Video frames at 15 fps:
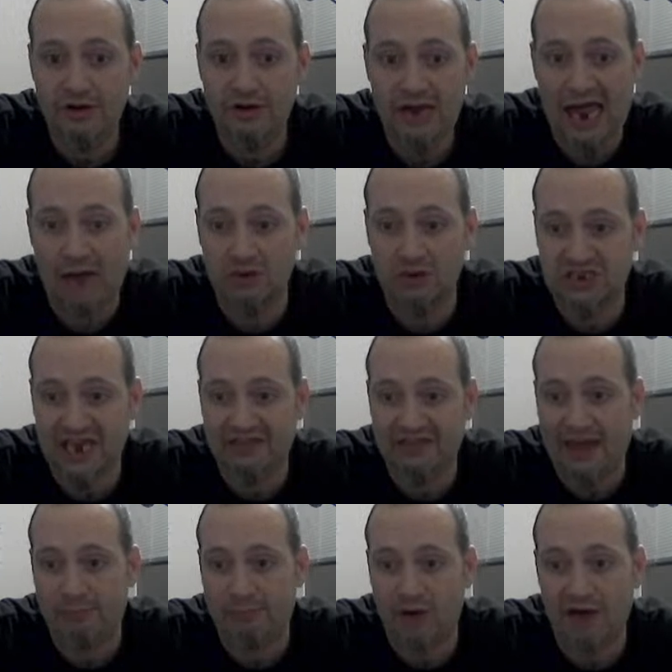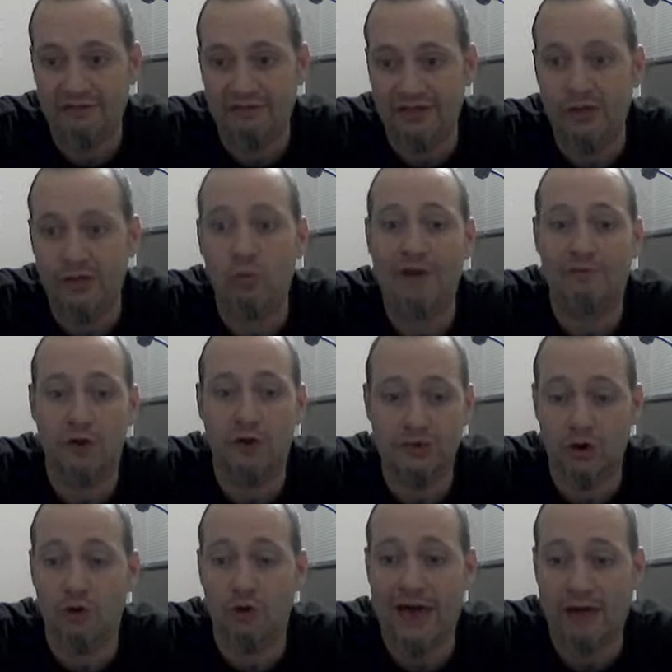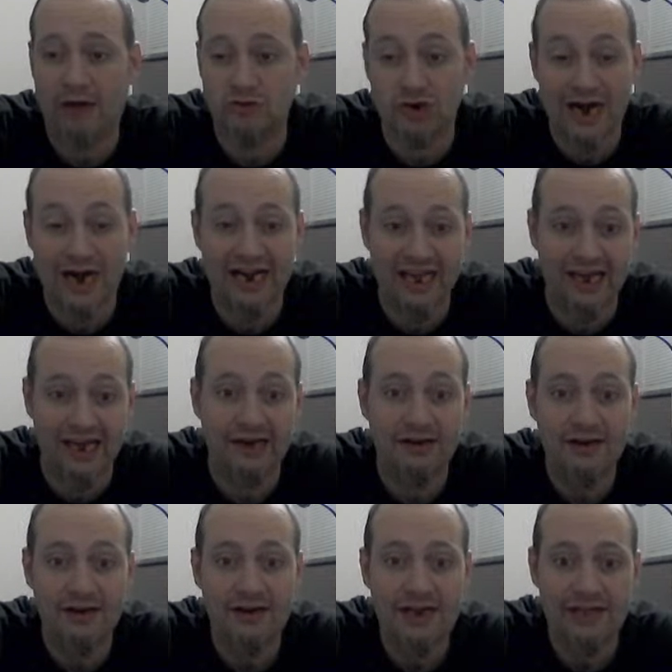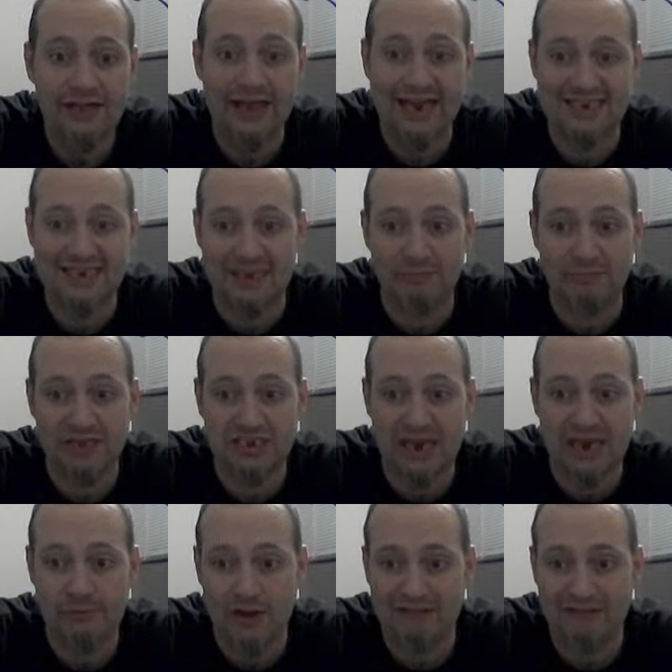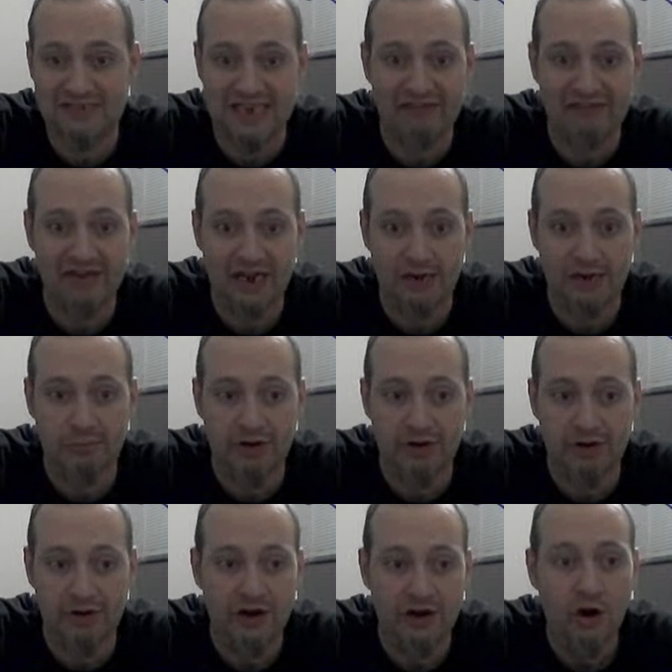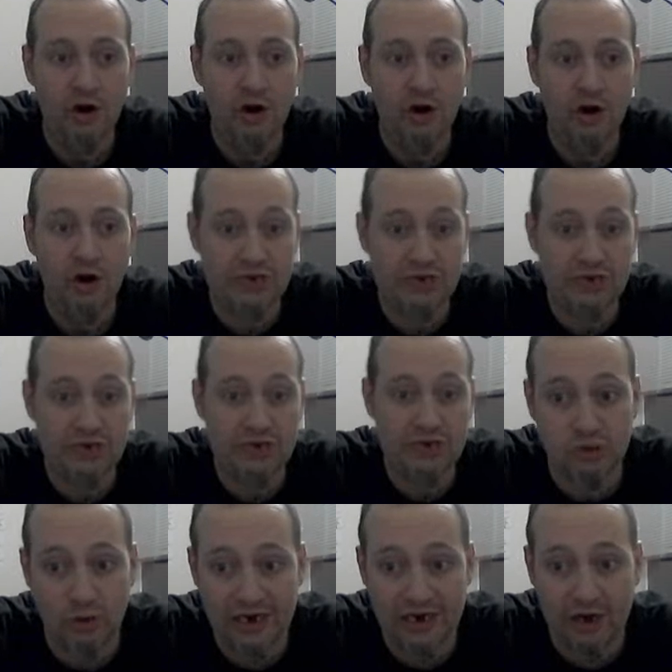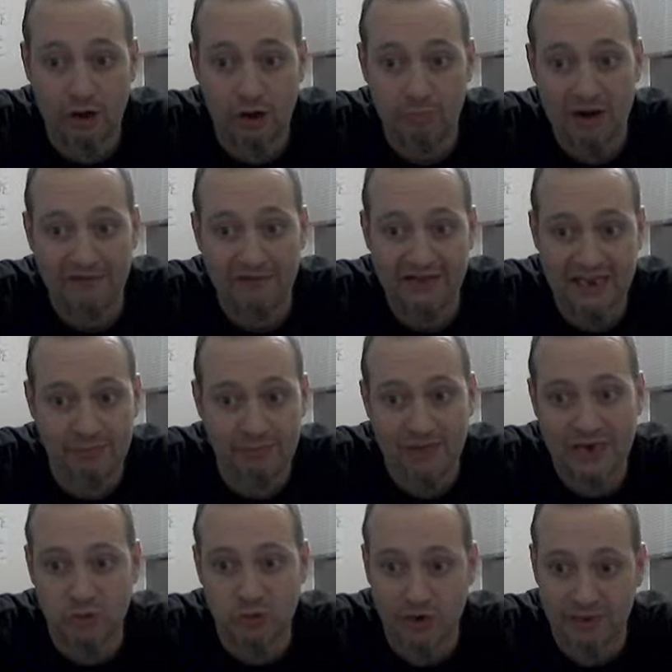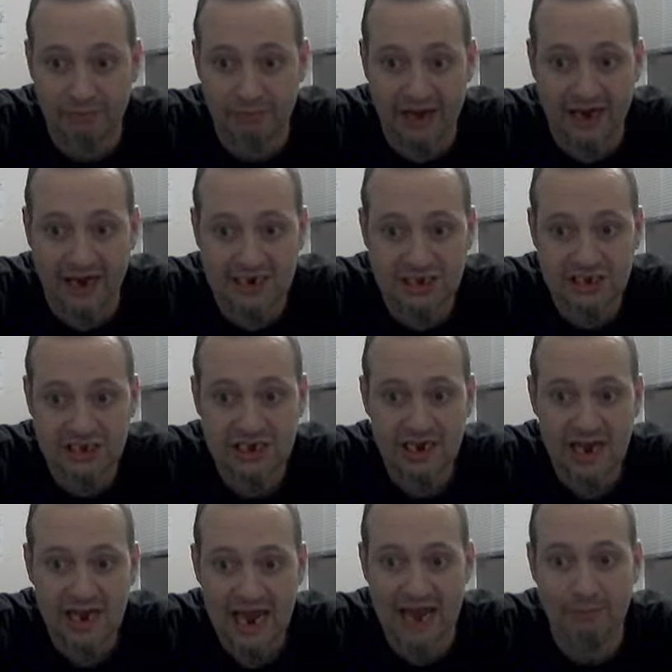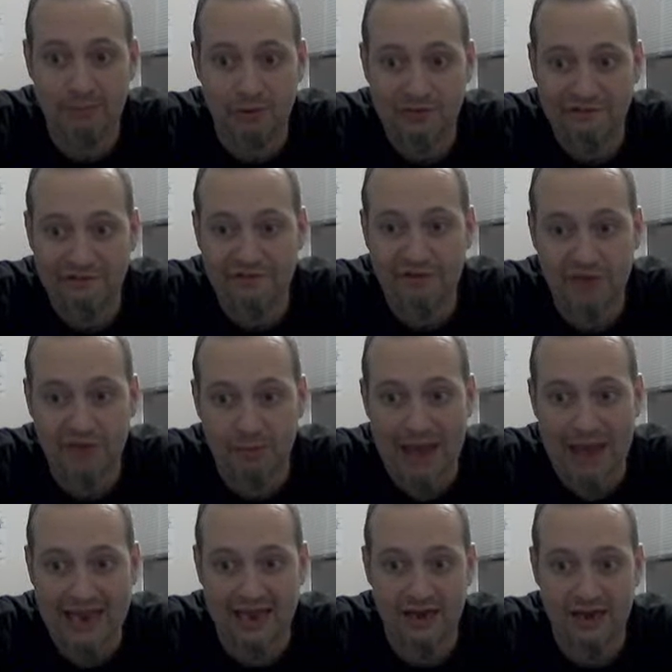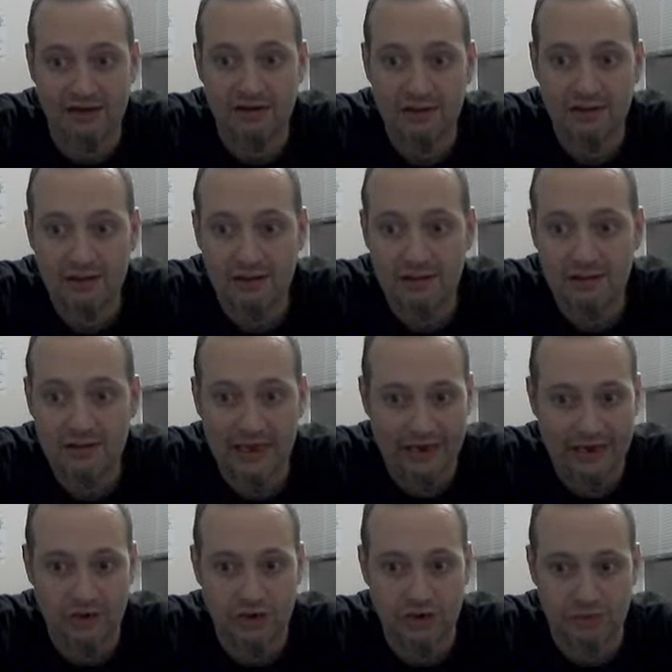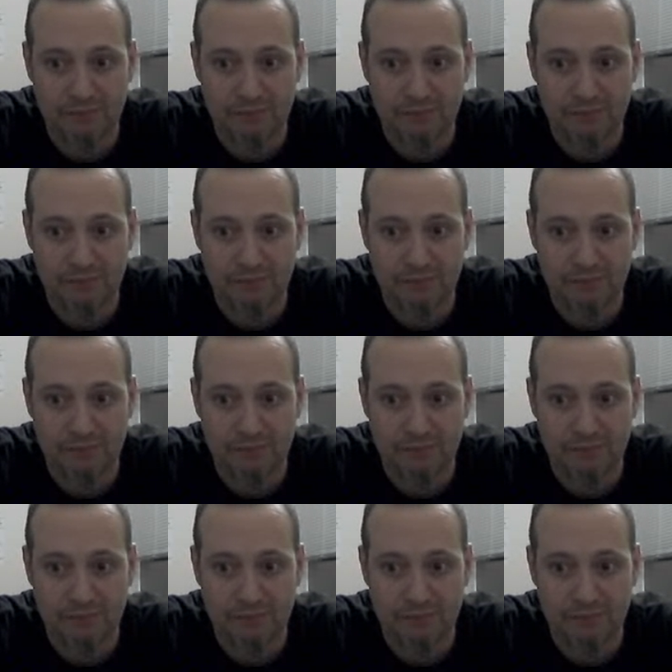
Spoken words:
I would take that profit and then wait for it to go down and try it again. Except this time you have 70 to put in. Or you take the $20 profit, keep that 20 bucks, and put the 50 back in. And you just